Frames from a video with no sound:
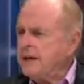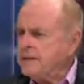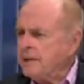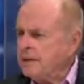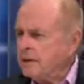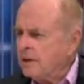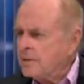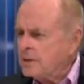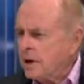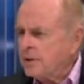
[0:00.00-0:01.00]
testing that
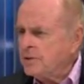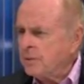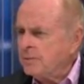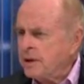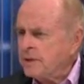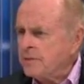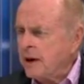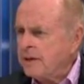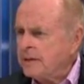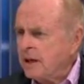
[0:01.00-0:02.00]
goes on at your place, right?